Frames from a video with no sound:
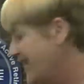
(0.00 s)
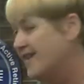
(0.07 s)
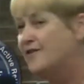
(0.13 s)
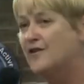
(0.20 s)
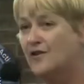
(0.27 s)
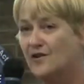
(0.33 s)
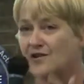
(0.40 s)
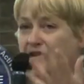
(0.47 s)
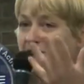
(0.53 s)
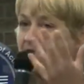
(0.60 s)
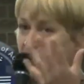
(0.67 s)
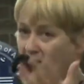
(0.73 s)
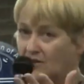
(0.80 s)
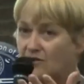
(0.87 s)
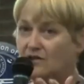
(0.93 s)
For those of
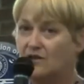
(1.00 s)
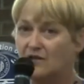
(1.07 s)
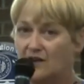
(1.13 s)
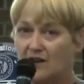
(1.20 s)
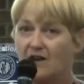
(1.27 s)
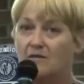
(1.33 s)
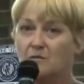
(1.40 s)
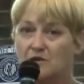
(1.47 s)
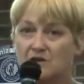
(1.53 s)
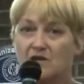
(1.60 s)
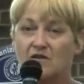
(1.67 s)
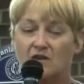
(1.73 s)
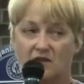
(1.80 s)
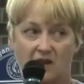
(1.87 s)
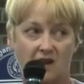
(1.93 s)
you, I know you've, most of
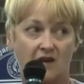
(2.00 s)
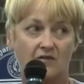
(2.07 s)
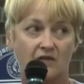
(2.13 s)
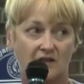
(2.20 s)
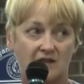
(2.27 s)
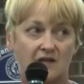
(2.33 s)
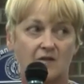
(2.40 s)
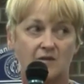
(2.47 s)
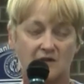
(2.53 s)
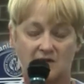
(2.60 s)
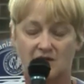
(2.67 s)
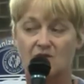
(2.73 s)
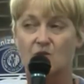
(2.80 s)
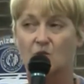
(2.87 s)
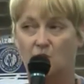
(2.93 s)
you canvassed, it was
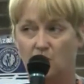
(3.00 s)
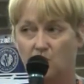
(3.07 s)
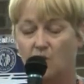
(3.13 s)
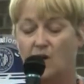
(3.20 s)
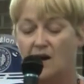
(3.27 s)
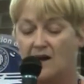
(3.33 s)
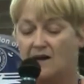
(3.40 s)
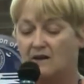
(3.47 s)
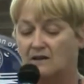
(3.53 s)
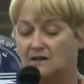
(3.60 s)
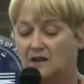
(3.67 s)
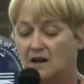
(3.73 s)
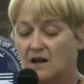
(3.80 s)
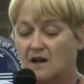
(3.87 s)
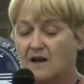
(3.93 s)
just wild.
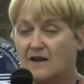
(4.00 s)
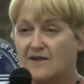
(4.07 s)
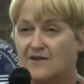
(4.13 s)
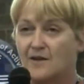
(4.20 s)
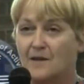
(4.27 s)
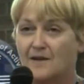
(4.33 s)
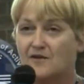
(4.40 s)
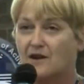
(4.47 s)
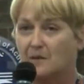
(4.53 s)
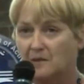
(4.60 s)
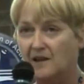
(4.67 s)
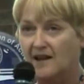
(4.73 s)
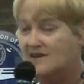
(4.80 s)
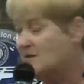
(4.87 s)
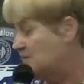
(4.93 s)
So actually, I'm
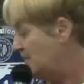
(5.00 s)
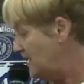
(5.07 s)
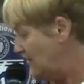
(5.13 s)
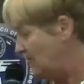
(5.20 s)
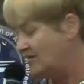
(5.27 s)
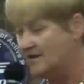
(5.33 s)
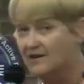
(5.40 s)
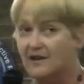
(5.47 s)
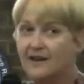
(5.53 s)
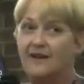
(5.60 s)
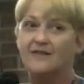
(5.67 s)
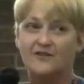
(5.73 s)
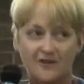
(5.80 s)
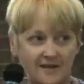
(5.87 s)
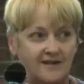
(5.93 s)
glad to be here
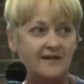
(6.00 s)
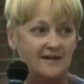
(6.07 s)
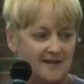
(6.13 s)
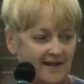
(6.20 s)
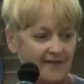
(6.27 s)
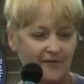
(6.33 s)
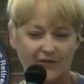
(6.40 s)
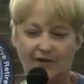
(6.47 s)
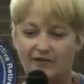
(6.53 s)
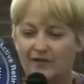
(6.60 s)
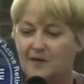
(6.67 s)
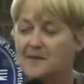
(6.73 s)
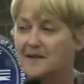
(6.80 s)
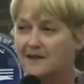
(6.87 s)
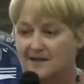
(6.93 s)
tonight just to sit for a
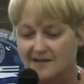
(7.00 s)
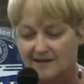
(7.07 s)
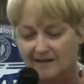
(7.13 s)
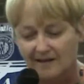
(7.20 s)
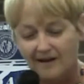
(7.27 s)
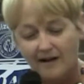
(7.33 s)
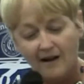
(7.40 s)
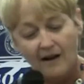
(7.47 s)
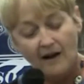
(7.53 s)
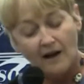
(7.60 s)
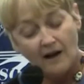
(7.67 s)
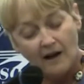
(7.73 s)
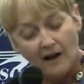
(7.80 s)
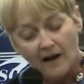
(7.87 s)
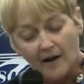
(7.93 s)
few
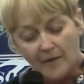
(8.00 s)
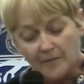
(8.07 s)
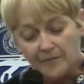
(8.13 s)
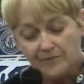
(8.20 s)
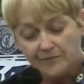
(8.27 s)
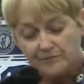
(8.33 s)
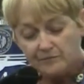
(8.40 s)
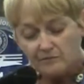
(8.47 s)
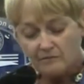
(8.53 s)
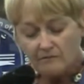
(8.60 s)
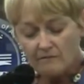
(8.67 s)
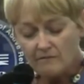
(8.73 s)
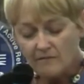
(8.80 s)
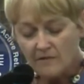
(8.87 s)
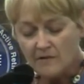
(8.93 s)
minutes.
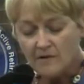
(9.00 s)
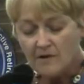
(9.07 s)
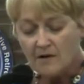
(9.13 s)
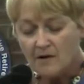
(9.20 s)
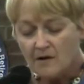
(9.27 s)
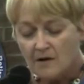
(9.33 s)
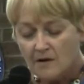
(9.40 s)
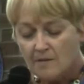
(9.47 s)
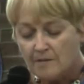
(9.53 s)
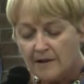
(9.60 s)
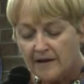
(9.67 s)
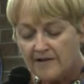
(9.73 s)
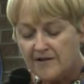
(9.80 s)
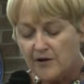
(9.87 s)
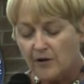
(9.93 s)

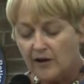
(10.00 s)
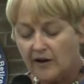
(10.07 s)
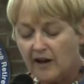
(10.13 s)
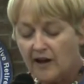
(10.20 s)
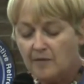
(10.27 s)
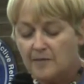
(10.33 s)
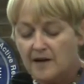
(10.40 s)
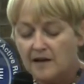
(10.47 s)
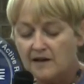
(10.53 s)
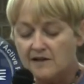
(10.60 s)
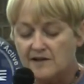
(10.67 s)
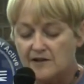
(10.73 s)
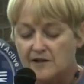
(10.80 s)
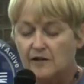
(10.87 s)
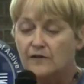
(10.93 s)
But so our campaign is
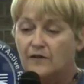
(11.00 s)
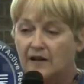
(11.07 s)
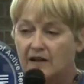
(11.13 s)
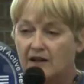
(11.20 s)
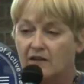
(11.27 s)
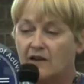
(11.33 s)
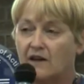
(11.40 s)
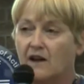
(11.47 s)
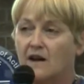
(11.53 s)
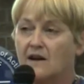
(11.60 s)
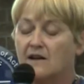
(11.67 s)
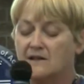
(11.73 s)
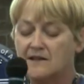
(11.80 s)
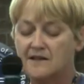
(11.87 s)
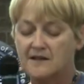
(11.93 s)
still fighting the
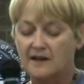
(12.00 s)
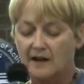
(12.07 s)
cuts.